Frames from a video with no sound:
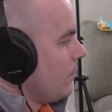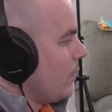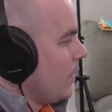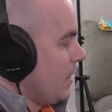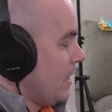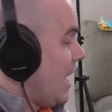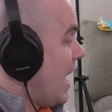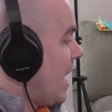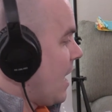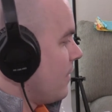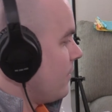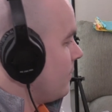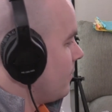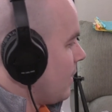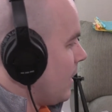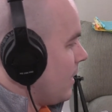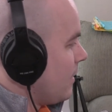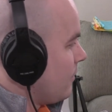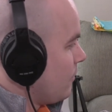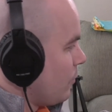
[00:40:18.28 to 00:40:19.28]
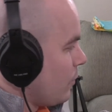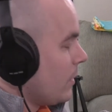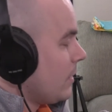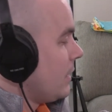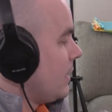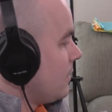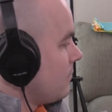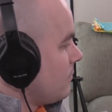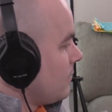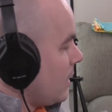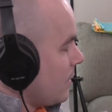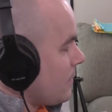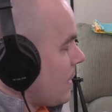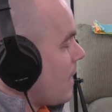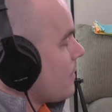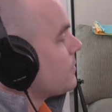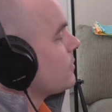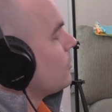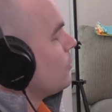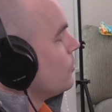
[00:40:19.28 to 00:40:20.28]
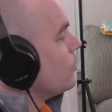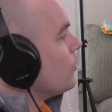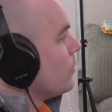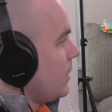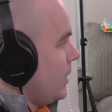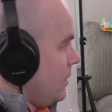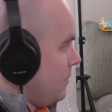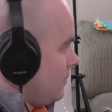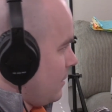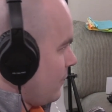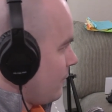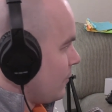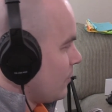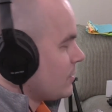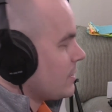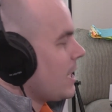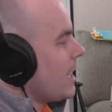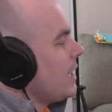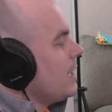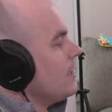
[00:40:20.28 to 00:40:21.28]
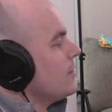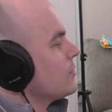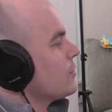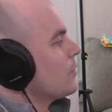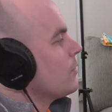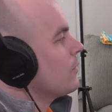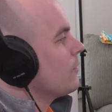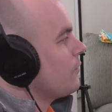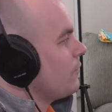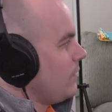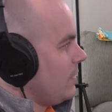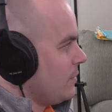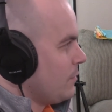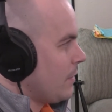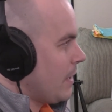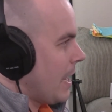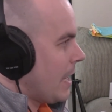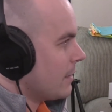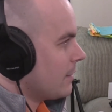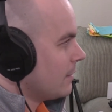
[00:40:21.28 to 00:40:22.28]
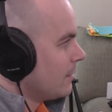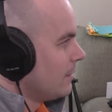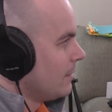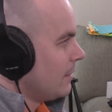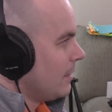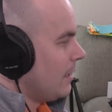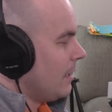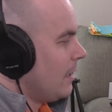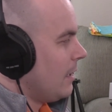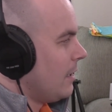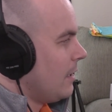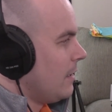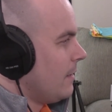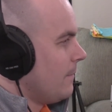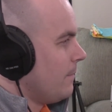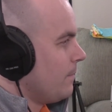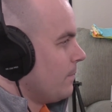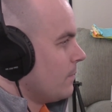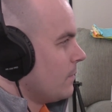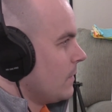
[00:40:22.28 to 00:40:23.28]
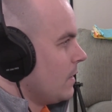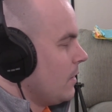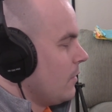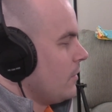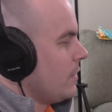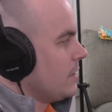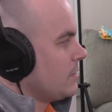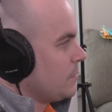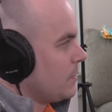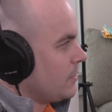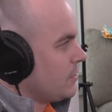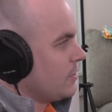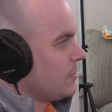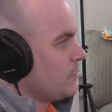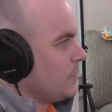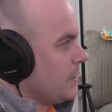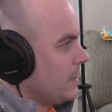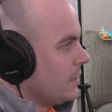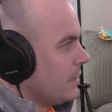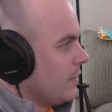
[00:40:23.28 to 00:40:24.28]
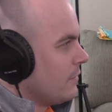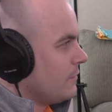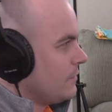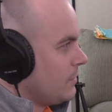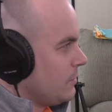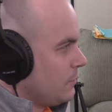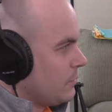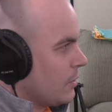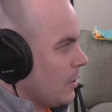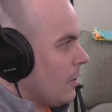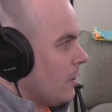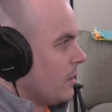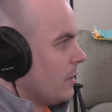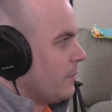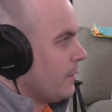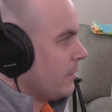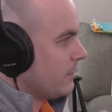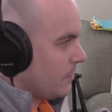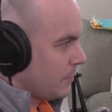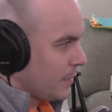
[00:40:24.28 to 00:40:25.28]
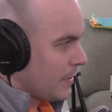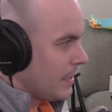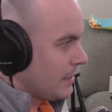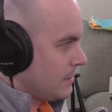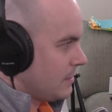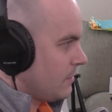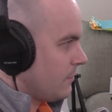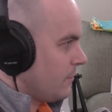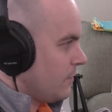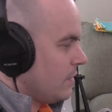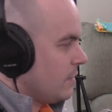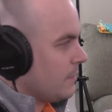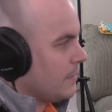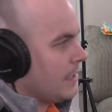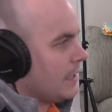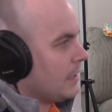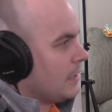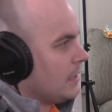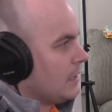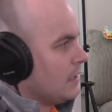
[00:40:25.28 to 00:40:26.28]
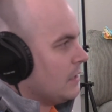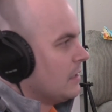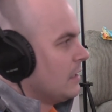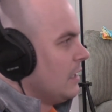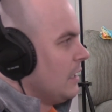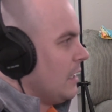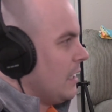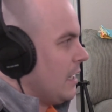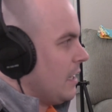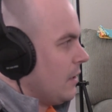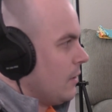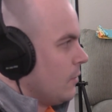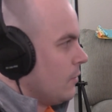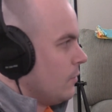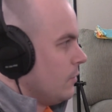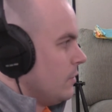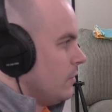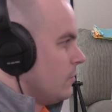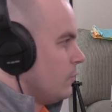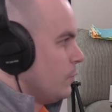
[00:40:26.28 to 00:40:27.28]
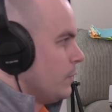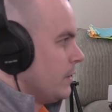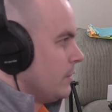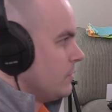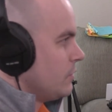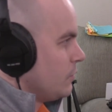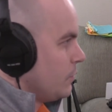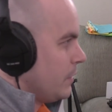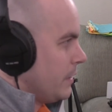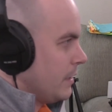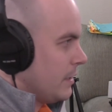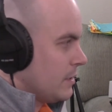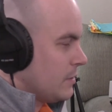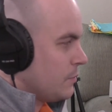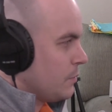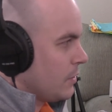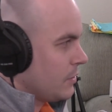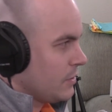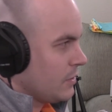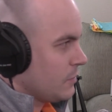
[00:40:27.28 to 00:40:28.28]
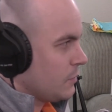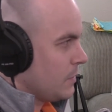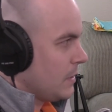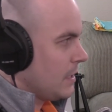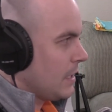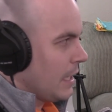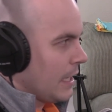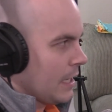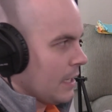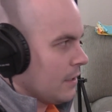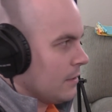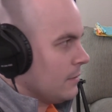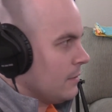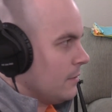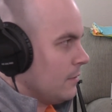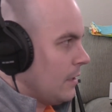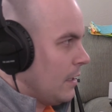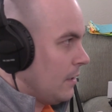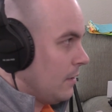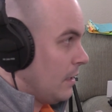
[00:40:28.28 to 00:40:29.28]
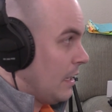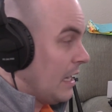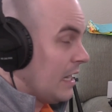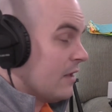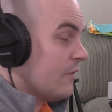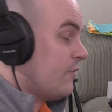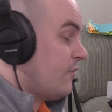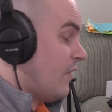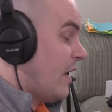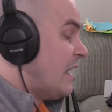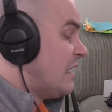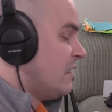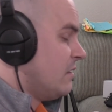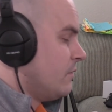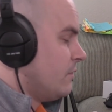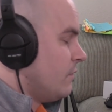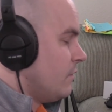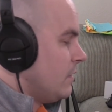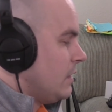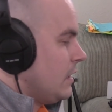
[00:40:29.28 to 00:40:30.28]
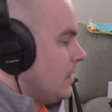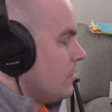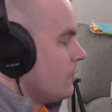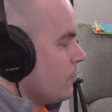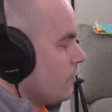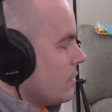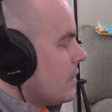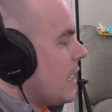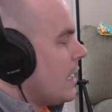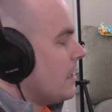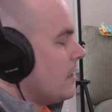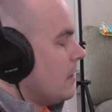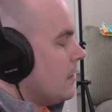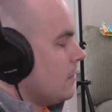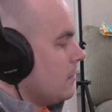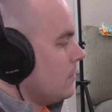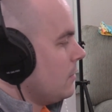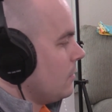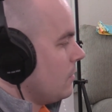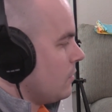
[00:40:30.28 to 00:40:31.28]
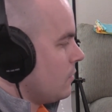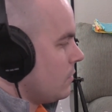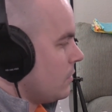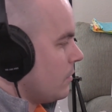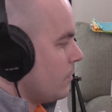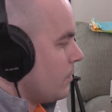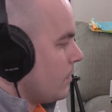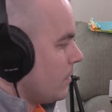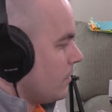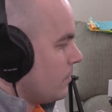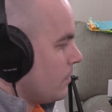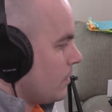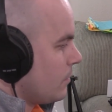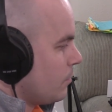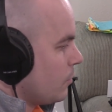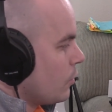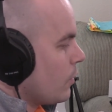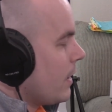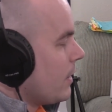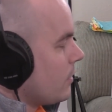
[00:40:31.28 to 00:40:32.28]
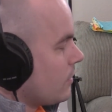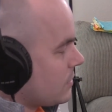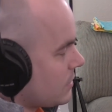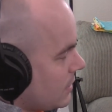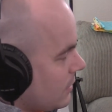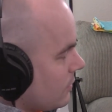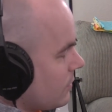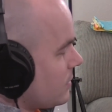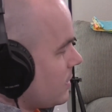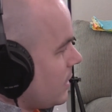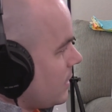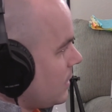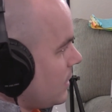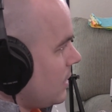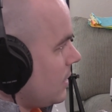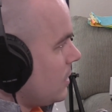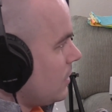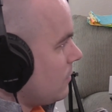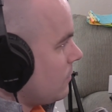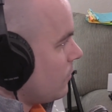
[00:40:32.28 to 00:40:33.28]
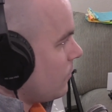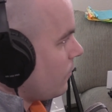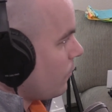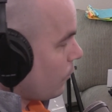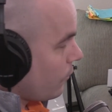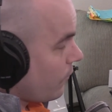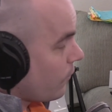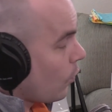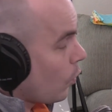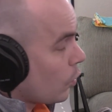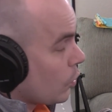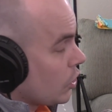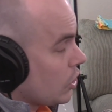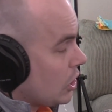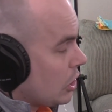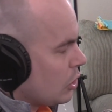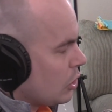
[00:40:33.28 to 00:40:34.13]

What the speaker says: But yeah, really, yep, absolutely. If there's any sort of feedback, as much as we love to talk about the positive feedback and how, we're doing as much as we can and effectively creating, a greater skill set for